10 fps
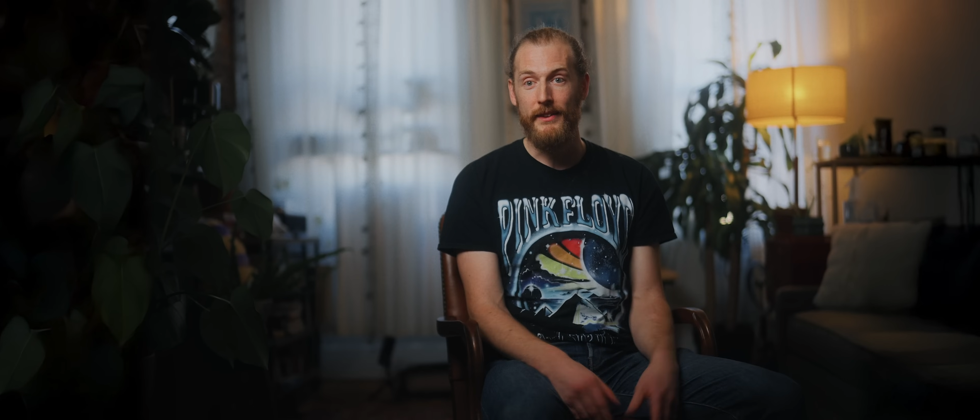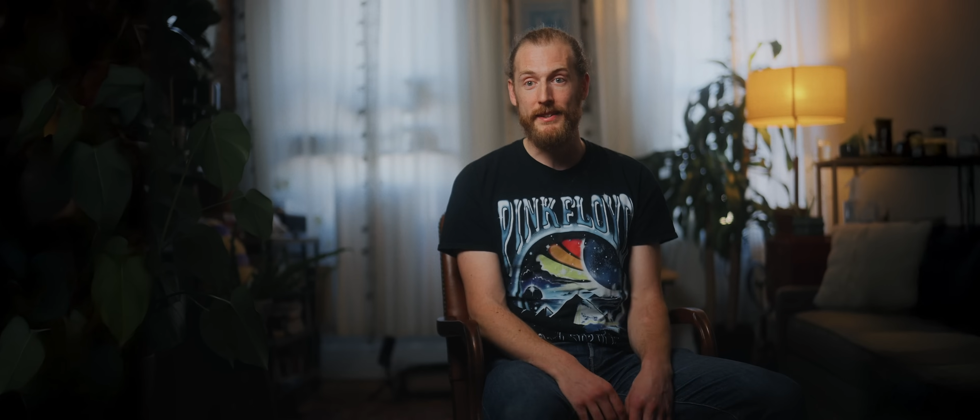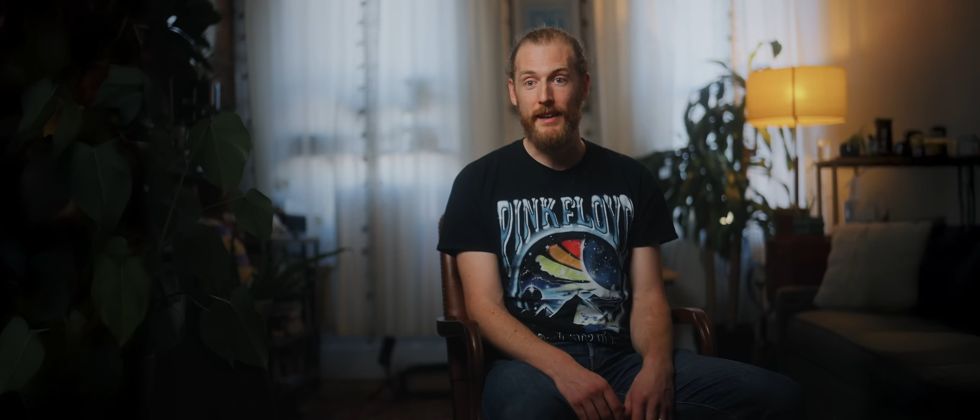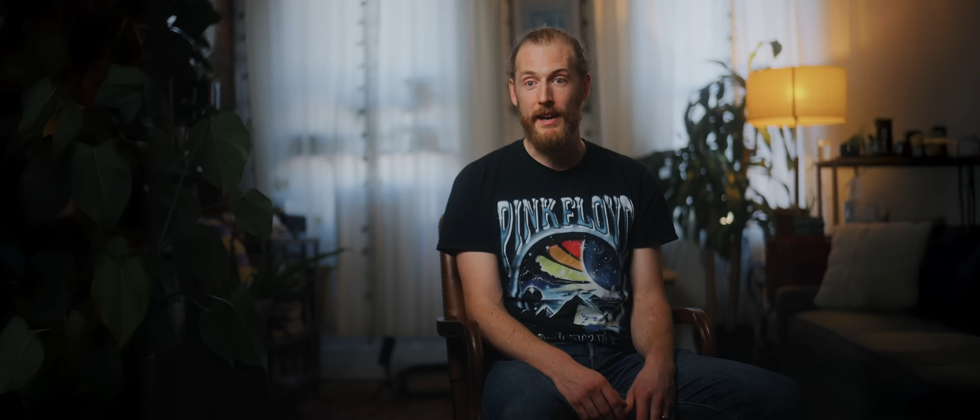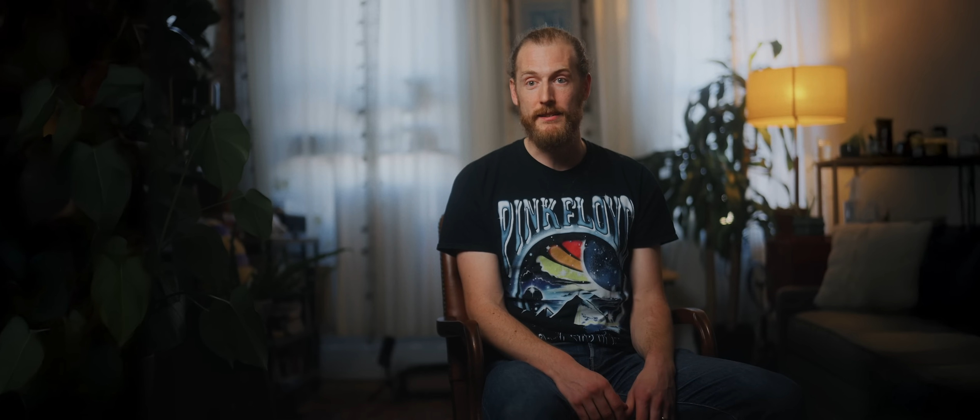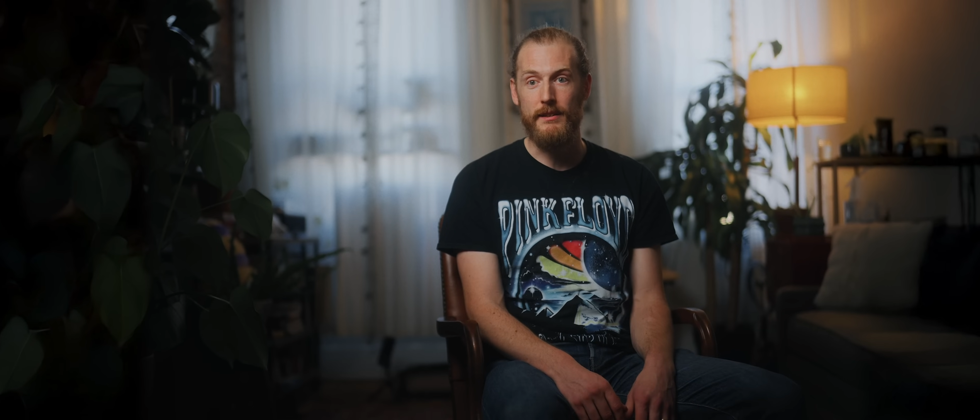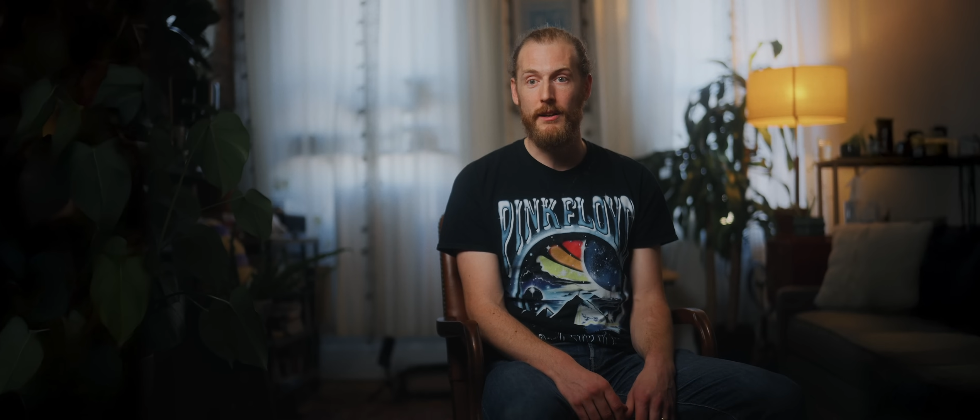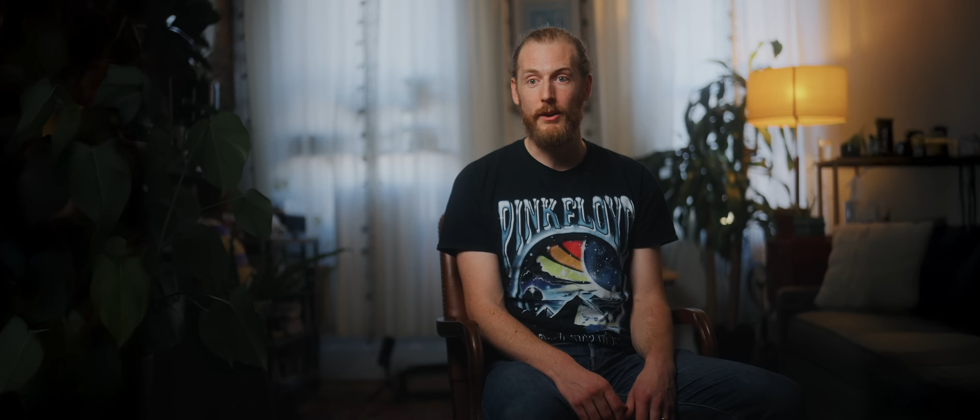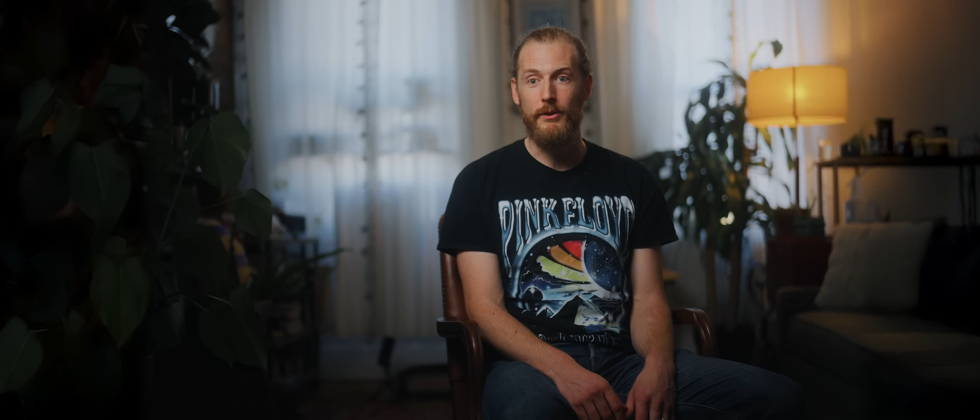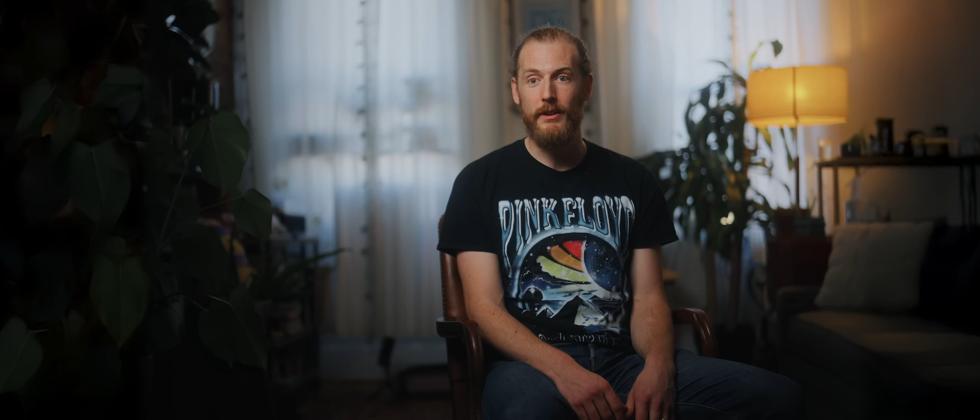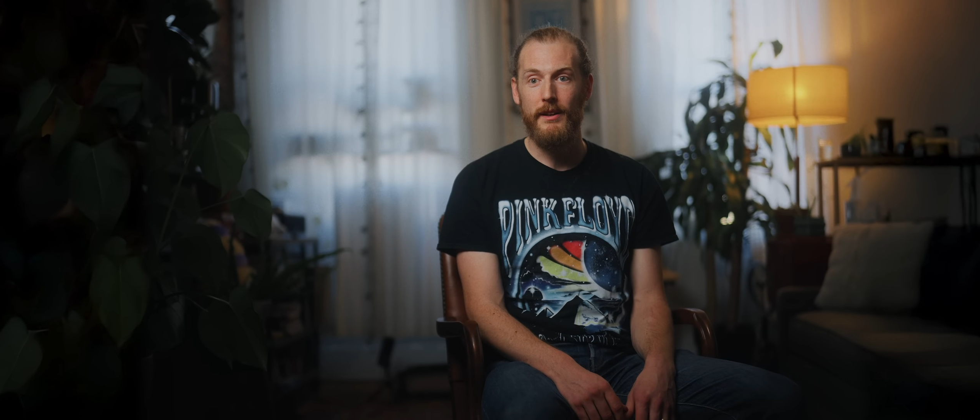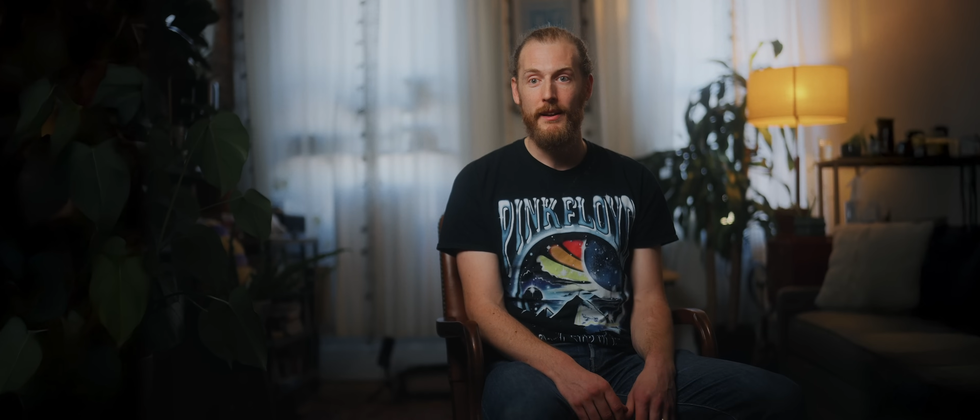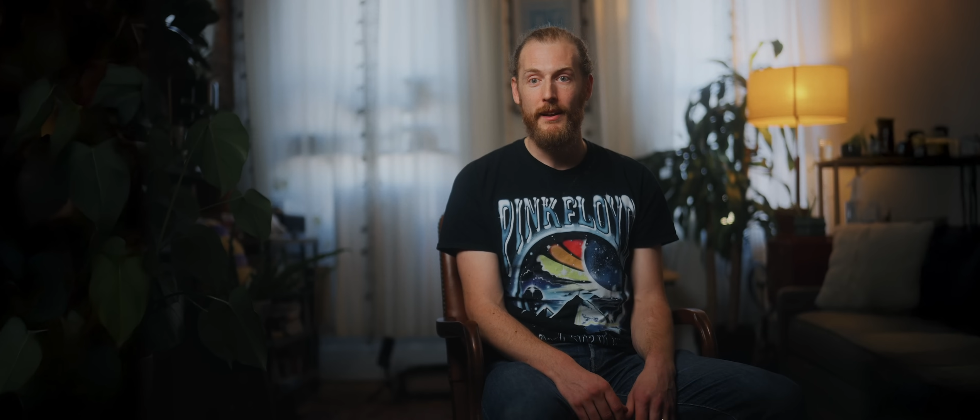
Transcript: the size of the code.